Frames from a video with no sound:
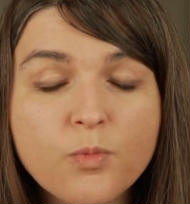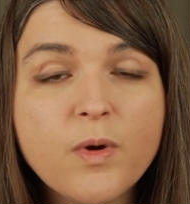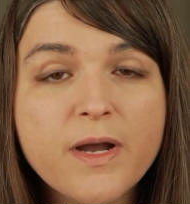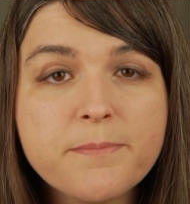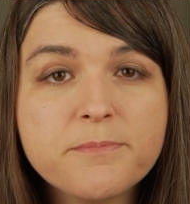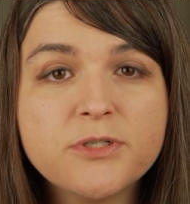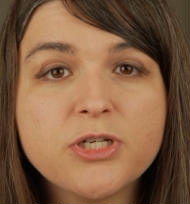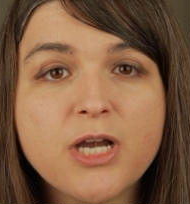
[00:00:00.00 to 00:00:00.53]

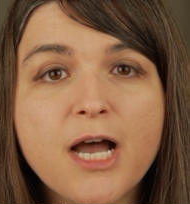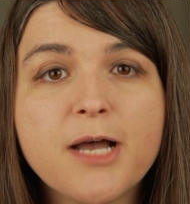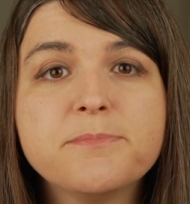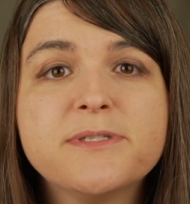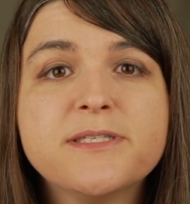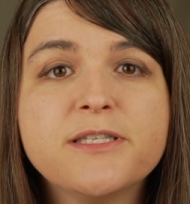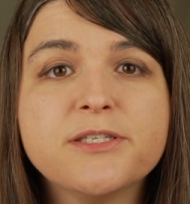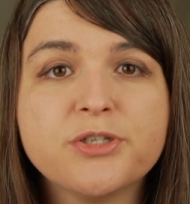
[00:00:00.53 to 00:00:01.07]
what
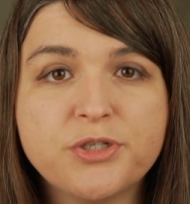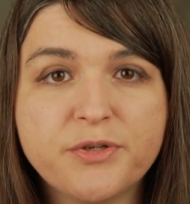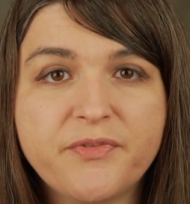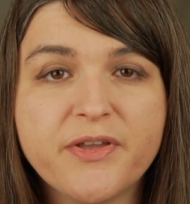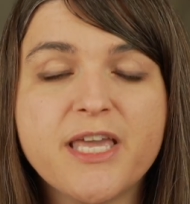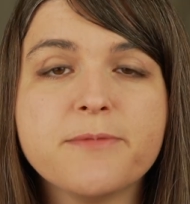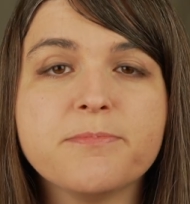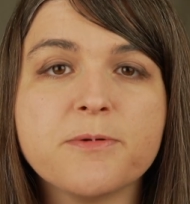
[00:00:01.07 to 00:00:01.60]
jobs the
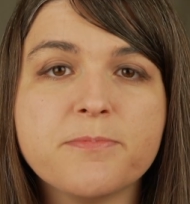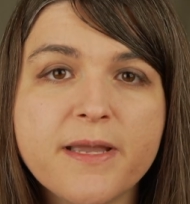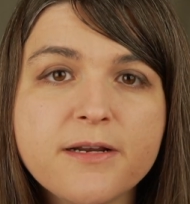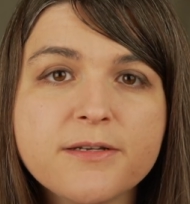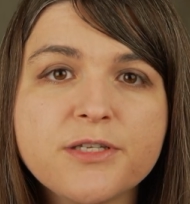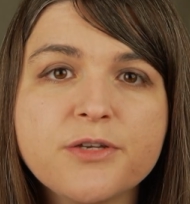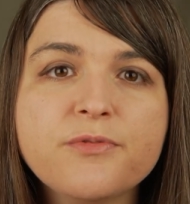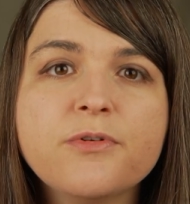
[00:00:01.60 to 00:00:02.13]
certificate
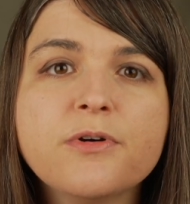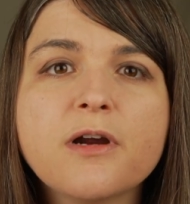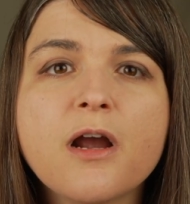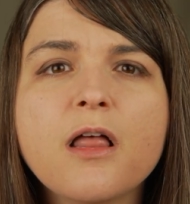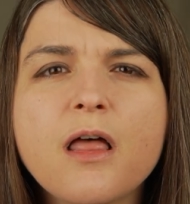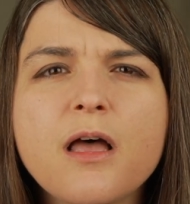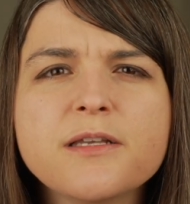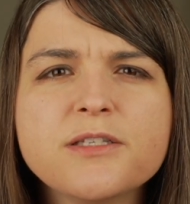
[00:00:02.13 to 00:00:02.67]
prepares you for.
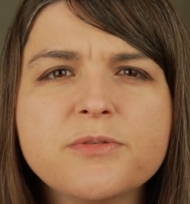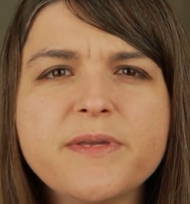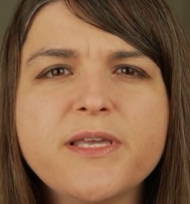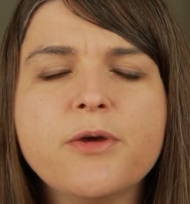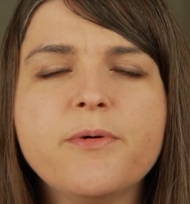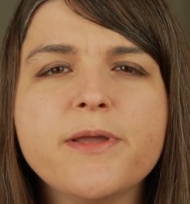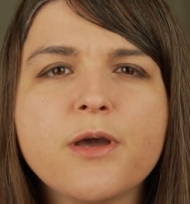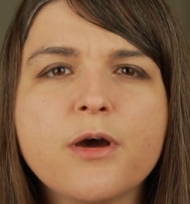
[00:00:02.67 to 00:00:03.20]
I'll also be
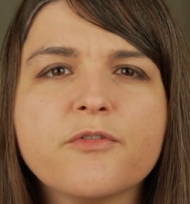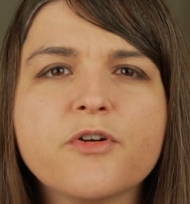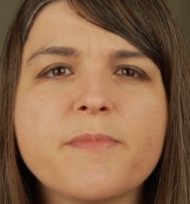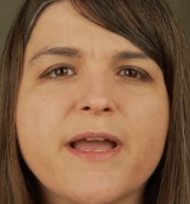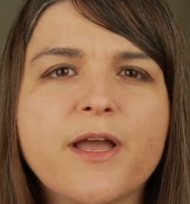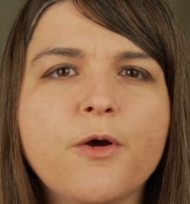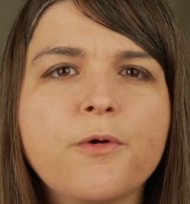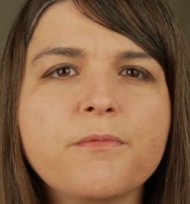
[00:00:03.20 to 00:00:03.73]
going over
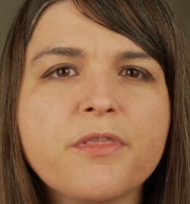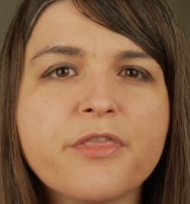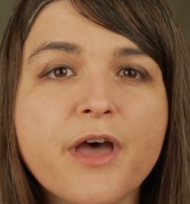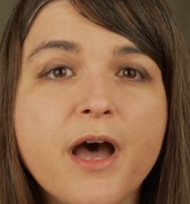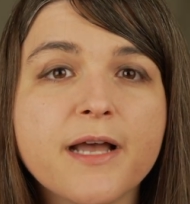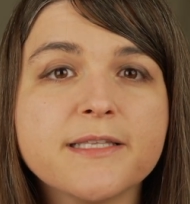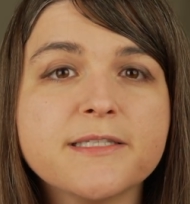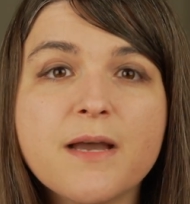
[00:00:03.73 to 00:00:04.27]
my own
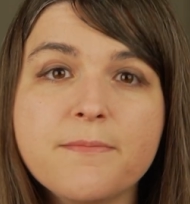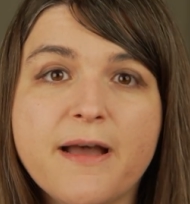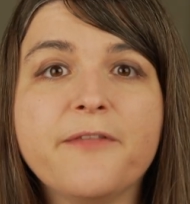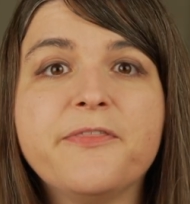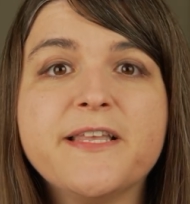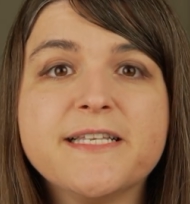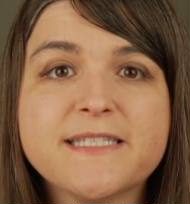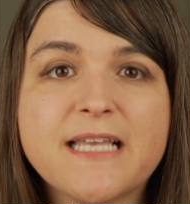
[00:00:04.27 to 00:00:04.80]
thoughts
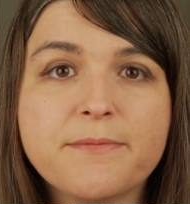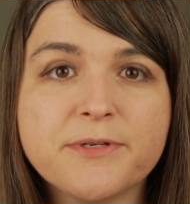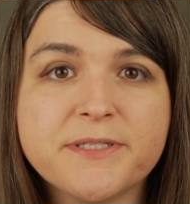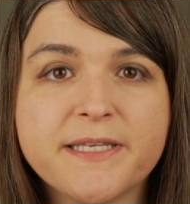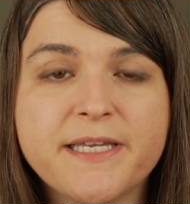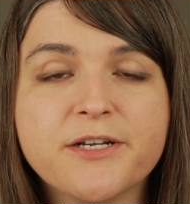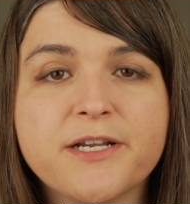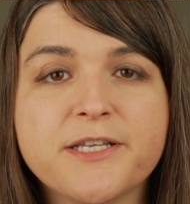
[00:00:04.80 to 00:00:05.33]
about these
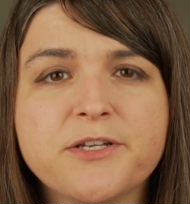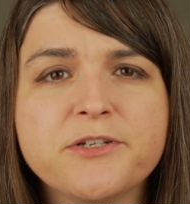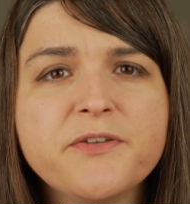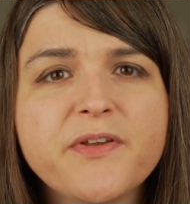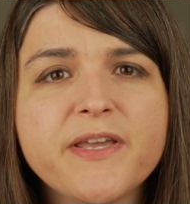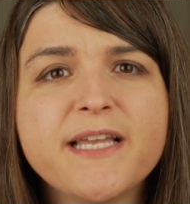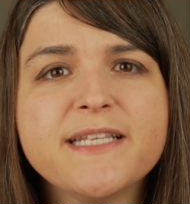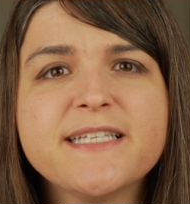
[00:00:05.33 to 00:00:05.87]
cybersecurity
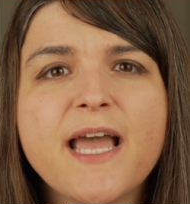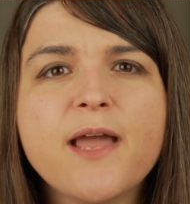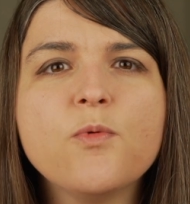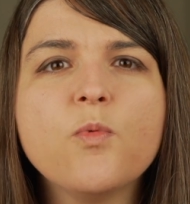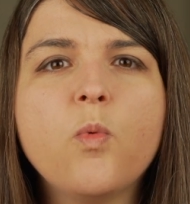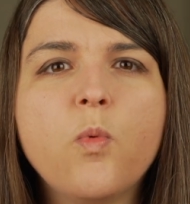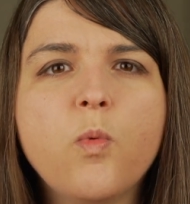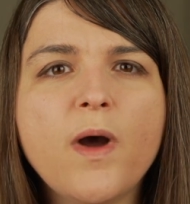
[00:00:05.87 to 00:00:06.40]
certificates
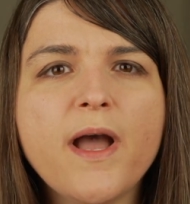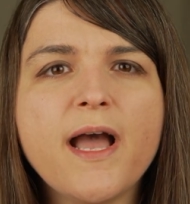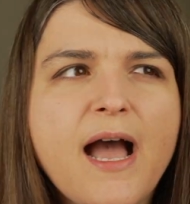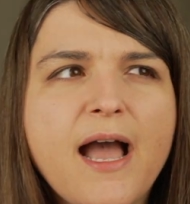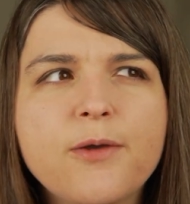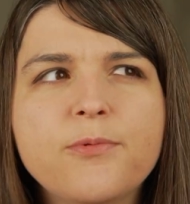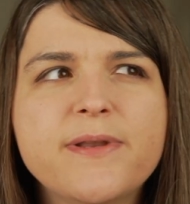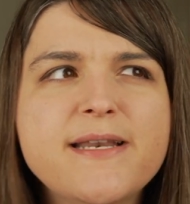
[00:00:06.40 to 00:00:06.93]
and
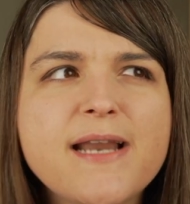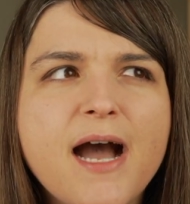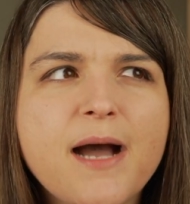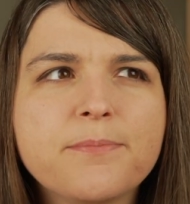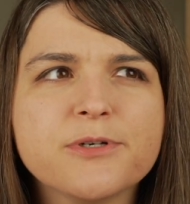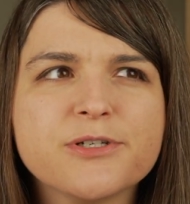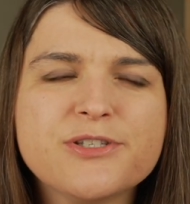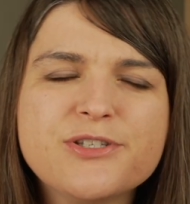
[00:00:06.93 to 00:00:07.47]
what I would
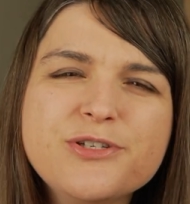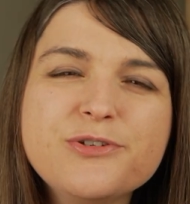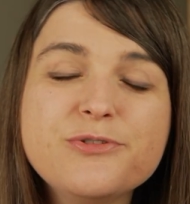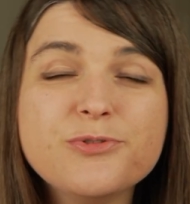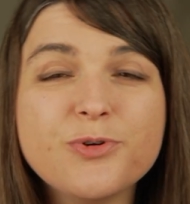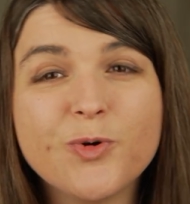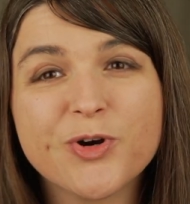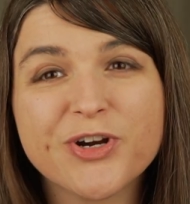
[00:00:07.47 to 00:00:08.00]
not
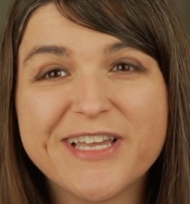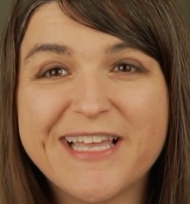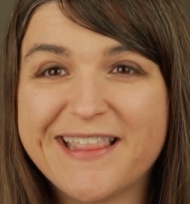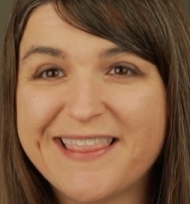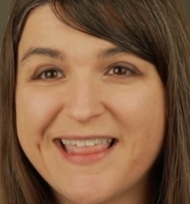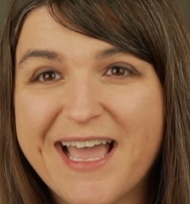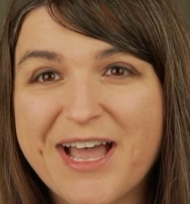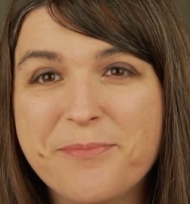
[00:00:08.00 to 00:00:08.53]
pursue or
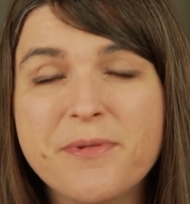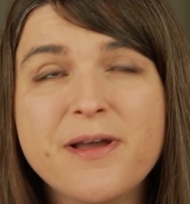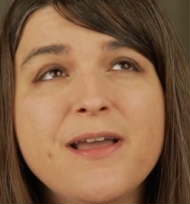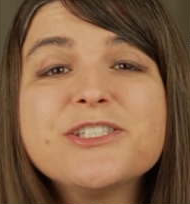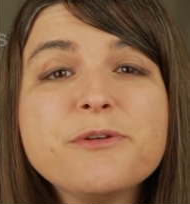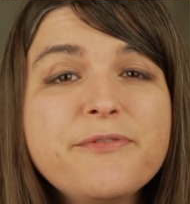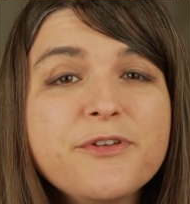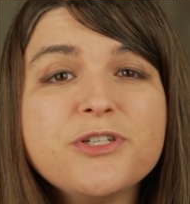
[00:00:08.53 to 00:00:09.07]
get them.
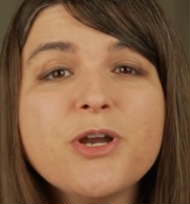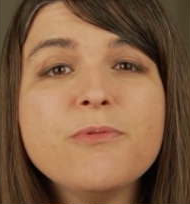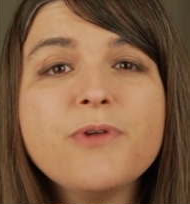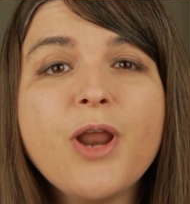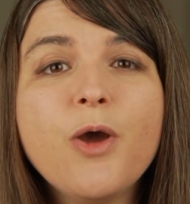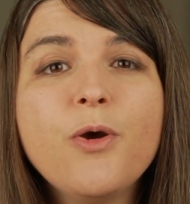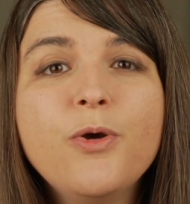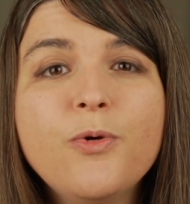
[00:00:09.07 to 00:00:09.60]
So if you don't
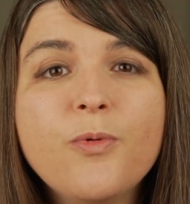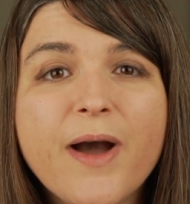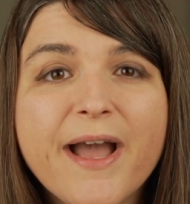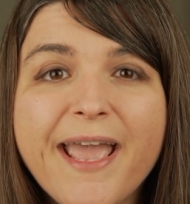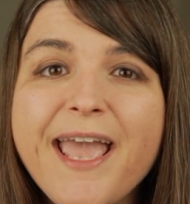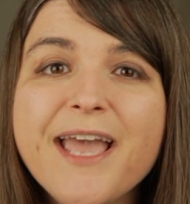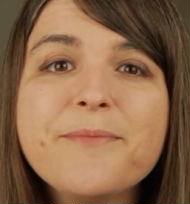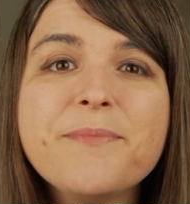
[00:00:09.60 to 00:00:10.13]
know who I
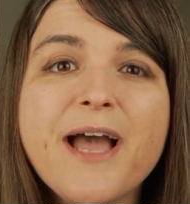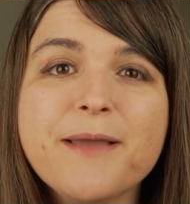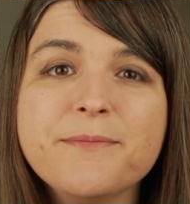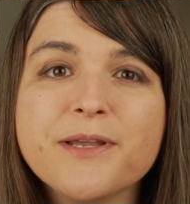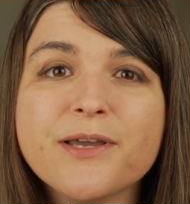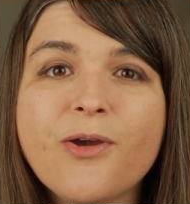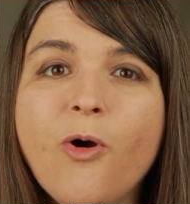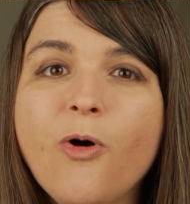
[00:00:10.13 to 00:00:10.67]
am, I'm
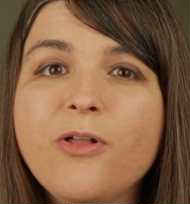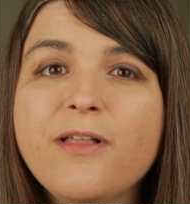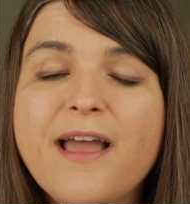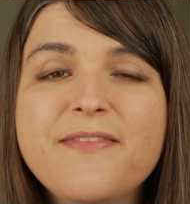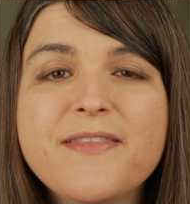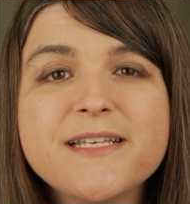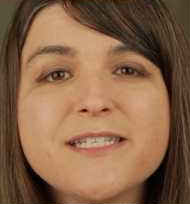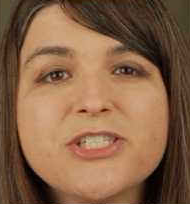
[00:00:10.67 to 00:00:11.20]
Nicole,
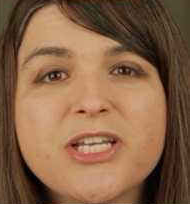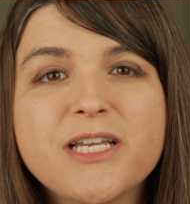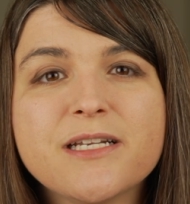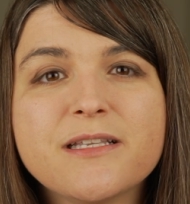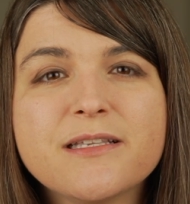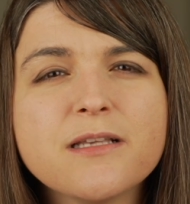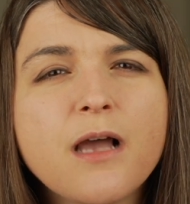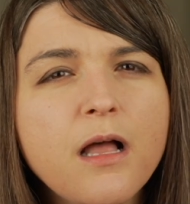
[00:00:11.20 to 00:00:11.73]
and this
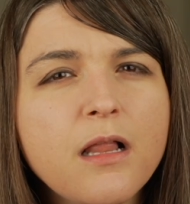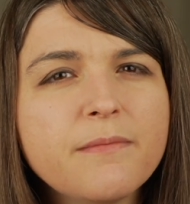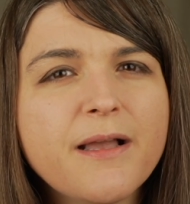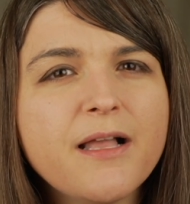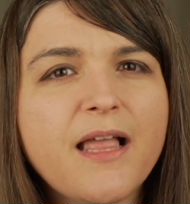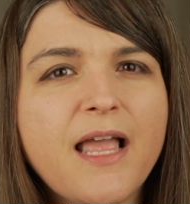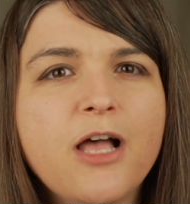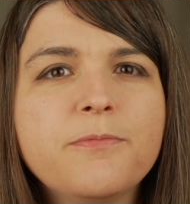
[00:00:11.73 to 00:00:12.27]
channel is all
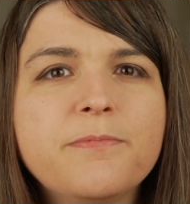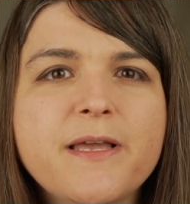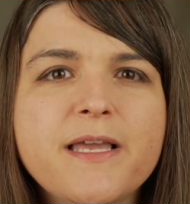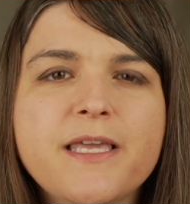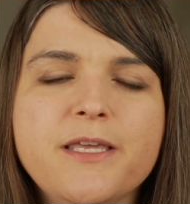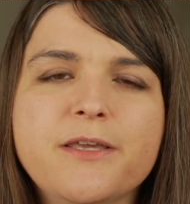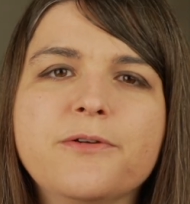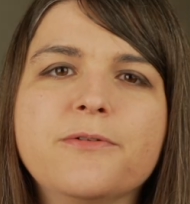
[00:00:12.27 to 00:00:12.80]
about
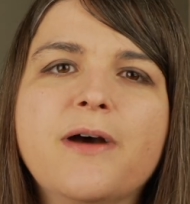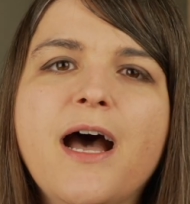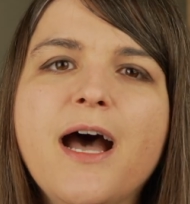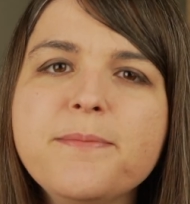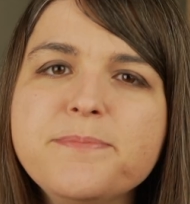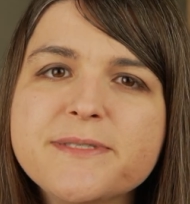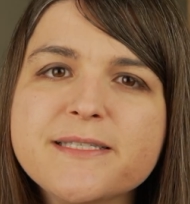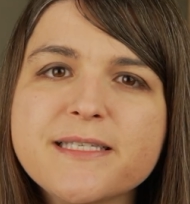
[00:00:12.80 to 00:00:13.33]
helping you
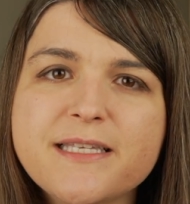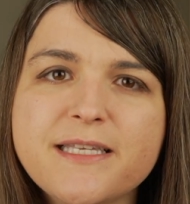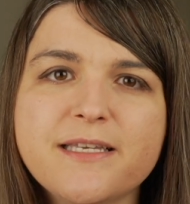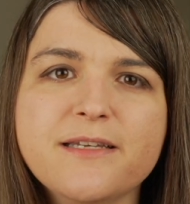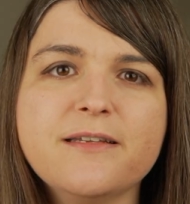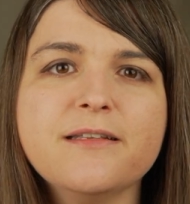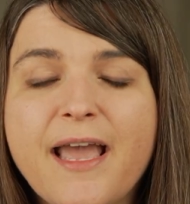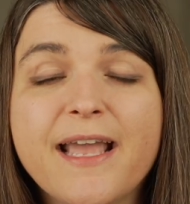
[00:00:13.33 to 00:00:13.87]

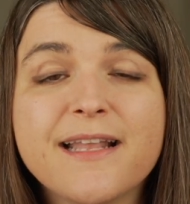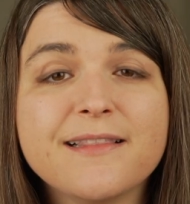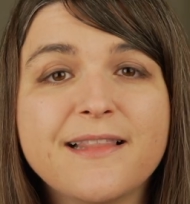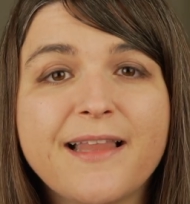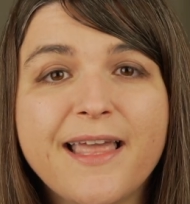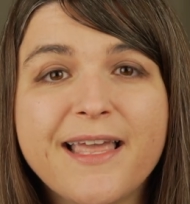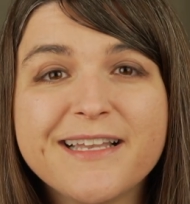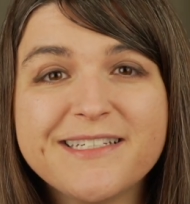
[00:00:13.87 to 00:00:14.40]
upskill and
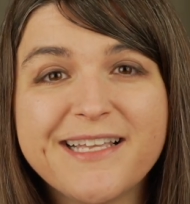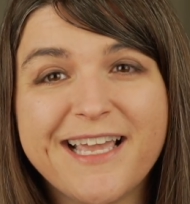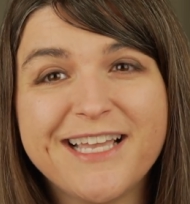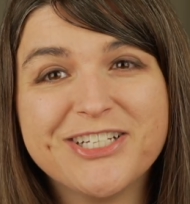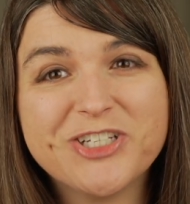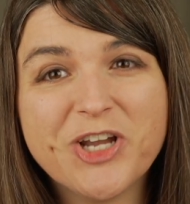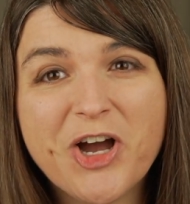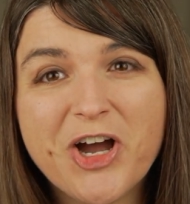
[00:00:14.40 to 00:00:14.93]
land a
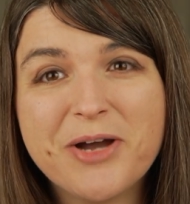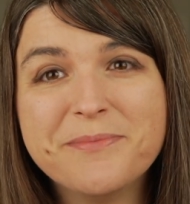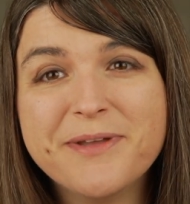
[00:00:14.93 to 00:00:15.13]
job